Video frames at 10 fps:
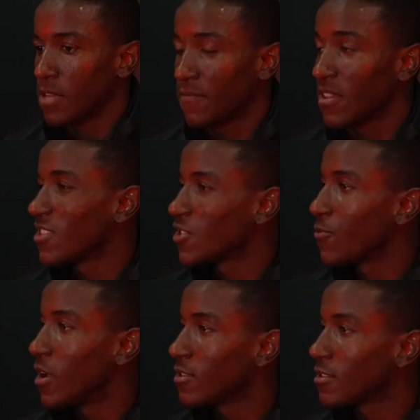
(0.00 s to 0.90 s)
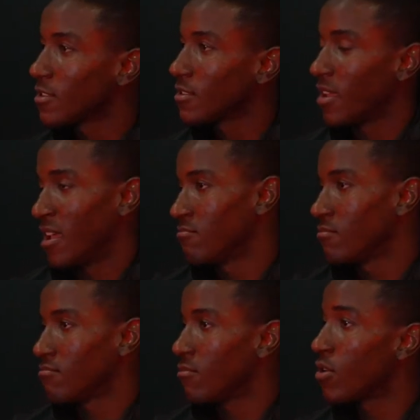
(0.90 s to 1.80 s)
I think in France and
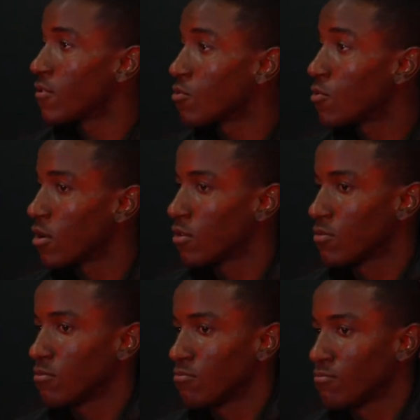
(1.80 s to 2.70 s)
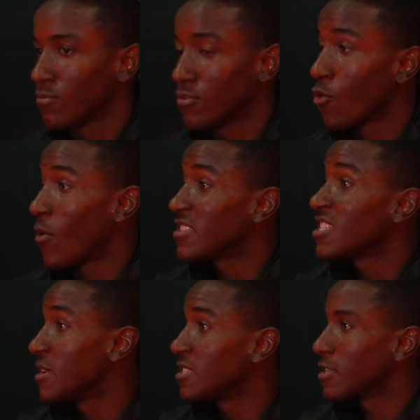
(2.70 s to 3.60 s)
all over the world, the
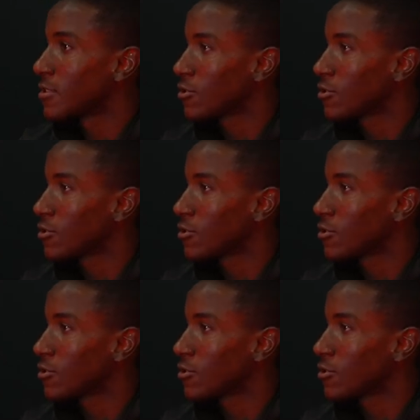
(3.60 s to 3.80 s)
racism exists.